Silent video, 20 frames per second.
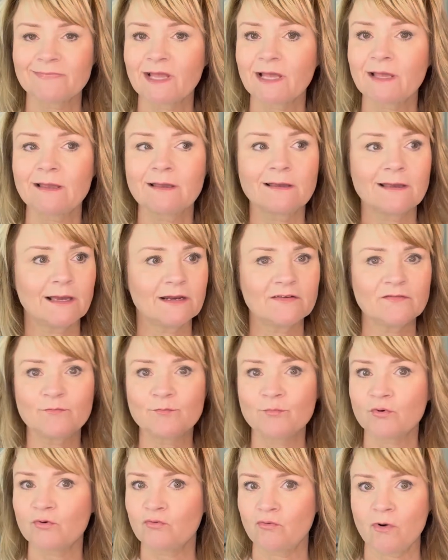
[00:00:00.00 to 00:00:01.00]
Kind
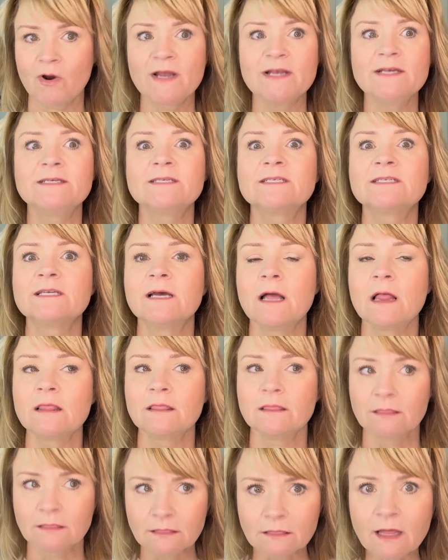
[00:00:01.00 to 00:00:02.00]
of priced
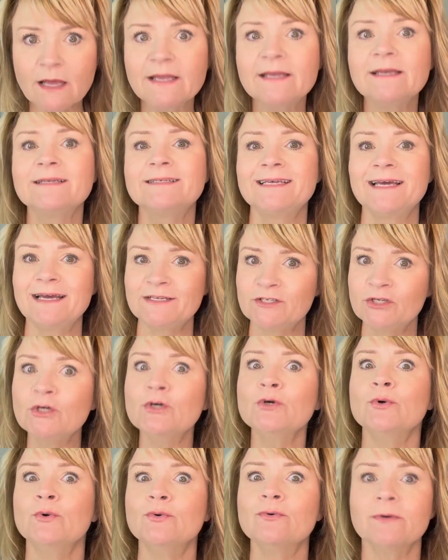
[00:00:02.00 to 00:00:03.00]
like a
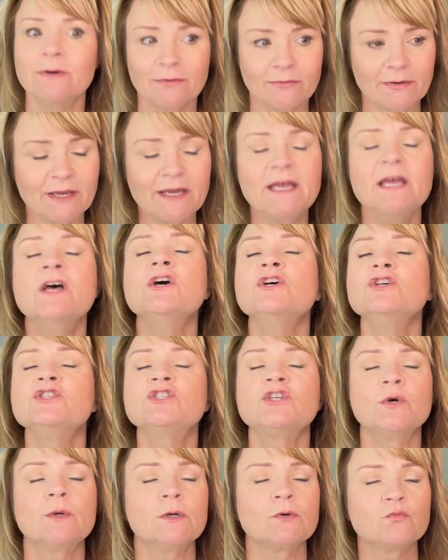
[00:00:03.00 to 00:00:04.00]
tattoo, okay?
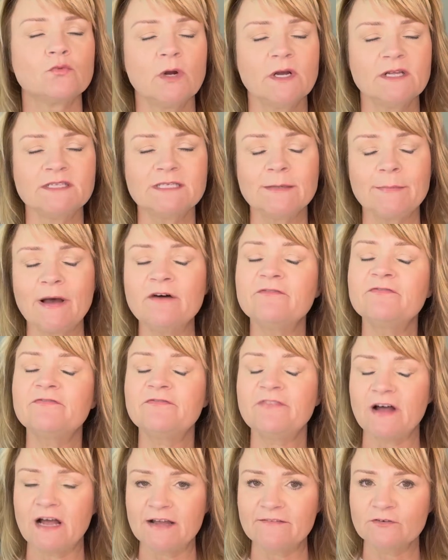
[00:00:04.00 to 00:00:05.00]
So it runs about
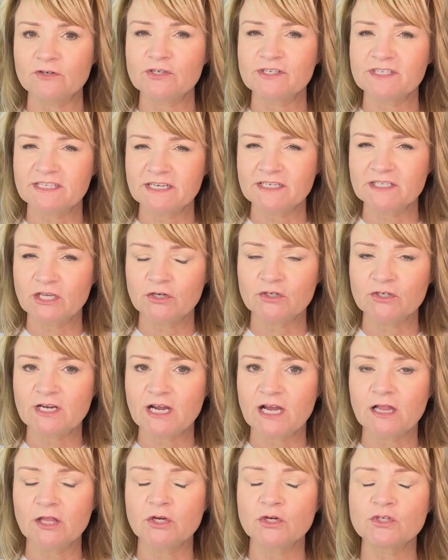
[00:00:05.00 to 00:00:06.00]
$500 or
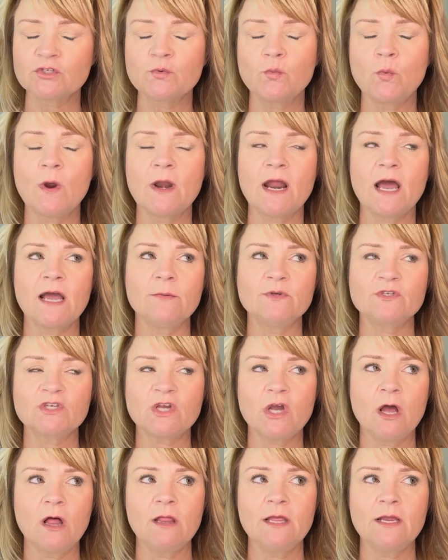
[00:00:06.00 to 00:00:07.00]
$600. When I was
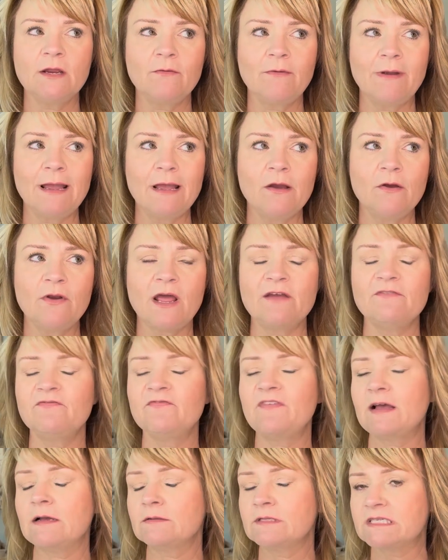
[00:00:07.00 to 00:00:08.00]
calling around, I
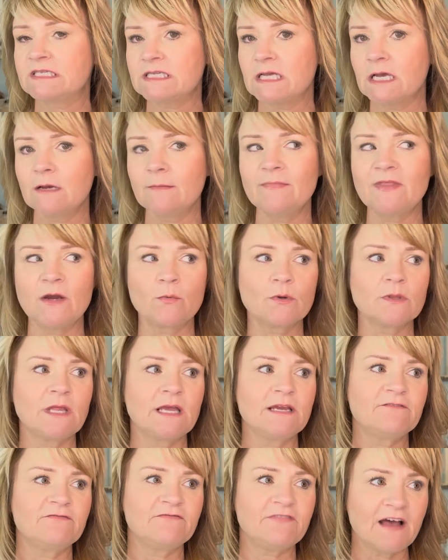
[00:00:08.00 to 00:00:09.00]
found some that were
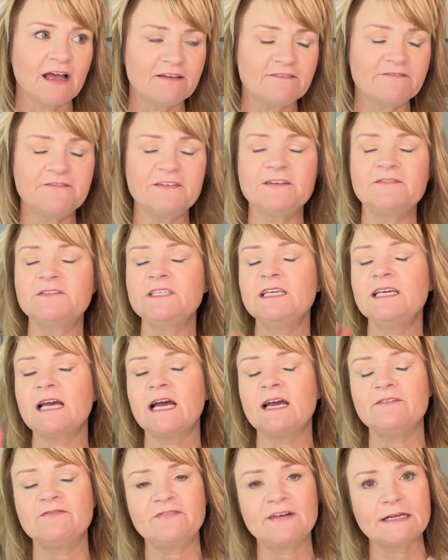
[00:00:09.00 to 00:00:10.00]
like $550.
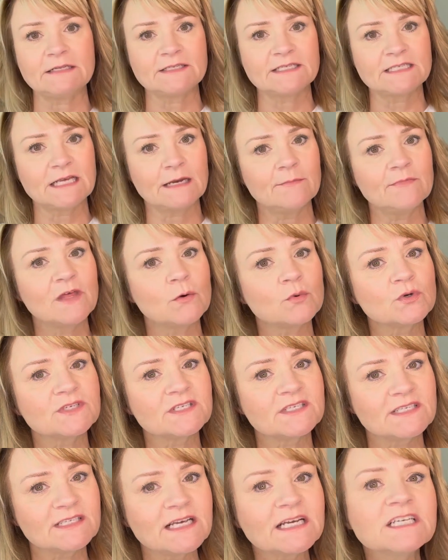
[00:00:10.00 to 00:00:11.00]
I found some that were
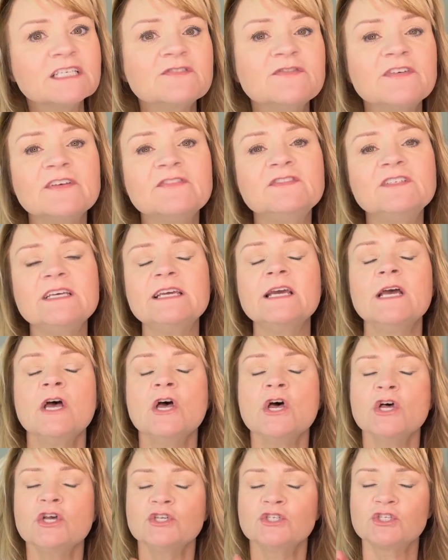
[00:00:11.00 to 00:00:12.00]
$650.
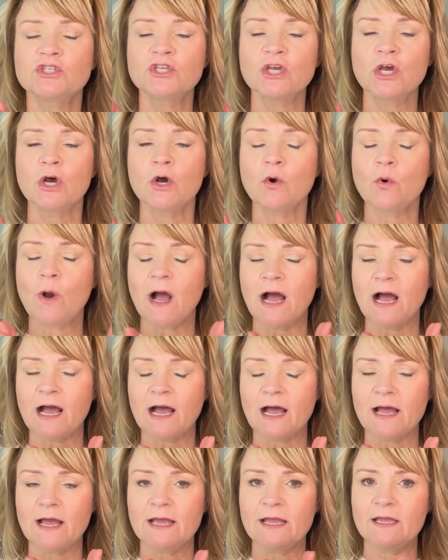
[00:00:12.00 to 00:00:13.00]
So
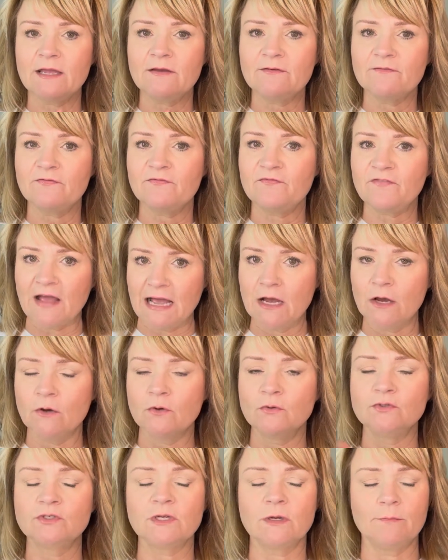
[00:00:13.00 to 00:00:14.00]
I
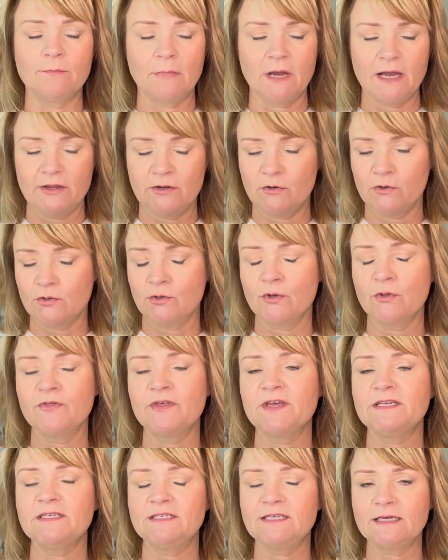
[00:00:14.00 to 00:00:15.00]
found my girl
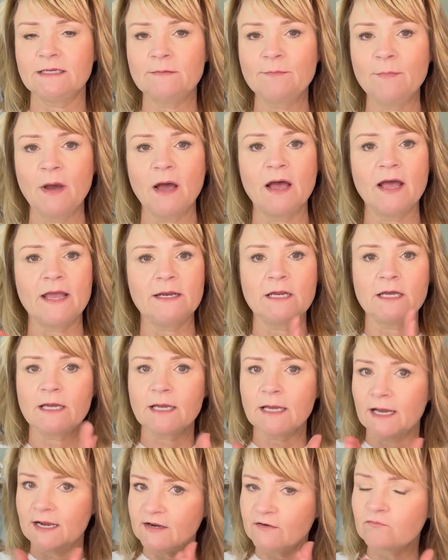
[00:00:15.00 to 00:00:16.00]
that did mine,
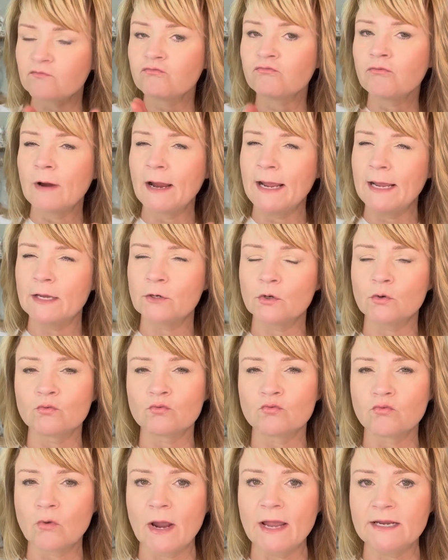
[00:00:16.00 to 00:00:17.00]
kind of
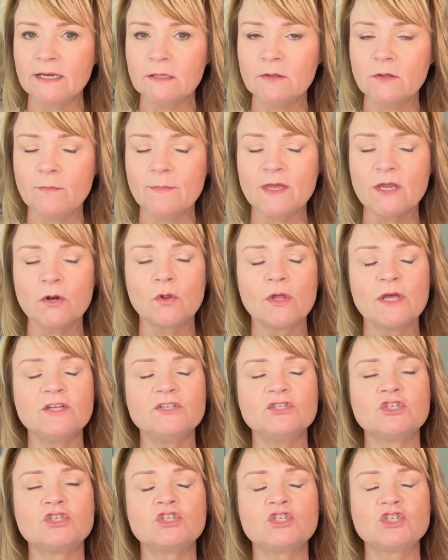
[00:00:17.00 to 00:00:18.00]
ran right in the middle,
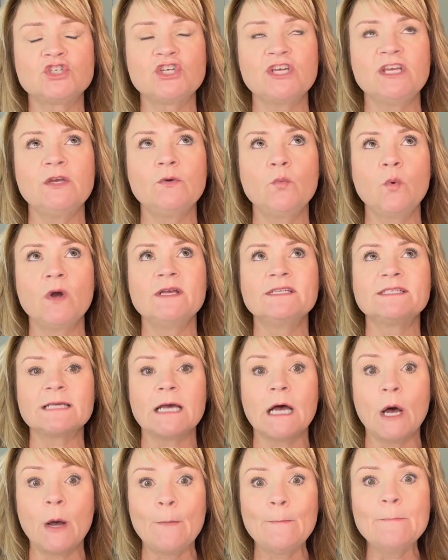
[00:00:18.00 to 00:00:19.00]
and she was
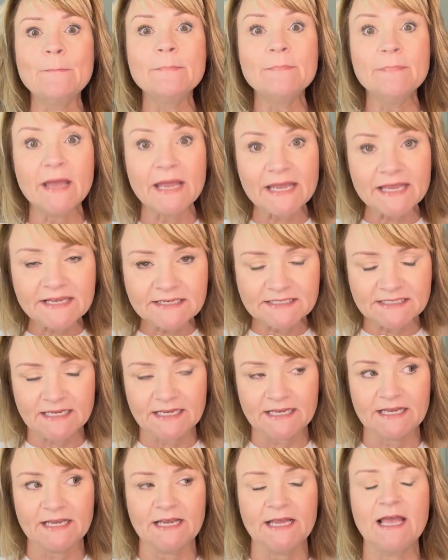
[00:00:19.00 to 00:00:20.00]

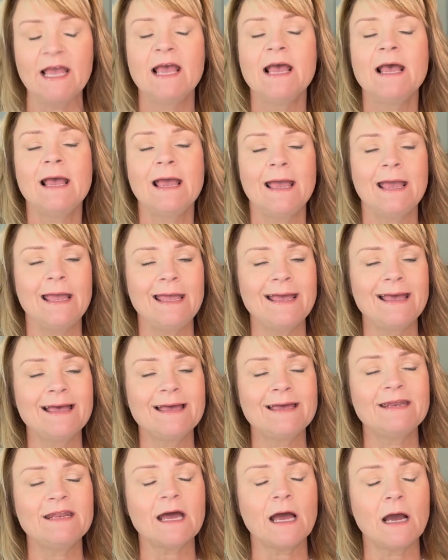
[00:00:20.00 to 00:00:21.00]
amazing.
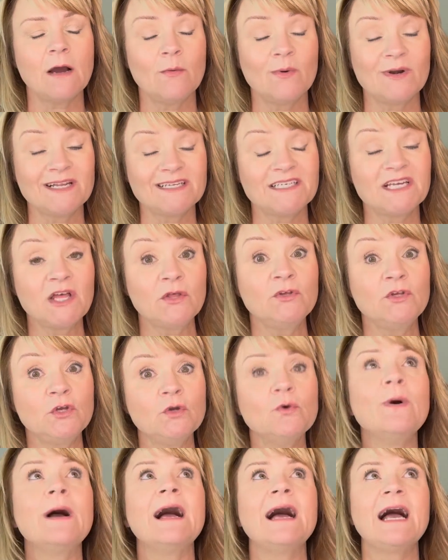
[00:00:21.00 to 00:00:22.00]
And I want to tell
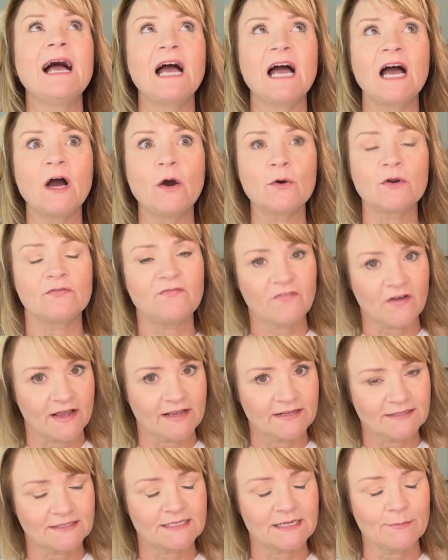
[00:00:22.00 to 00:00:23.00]
you how to
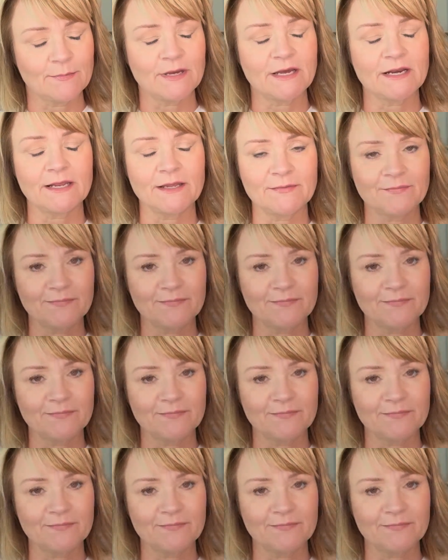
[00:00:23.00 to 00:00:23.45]
find somebody.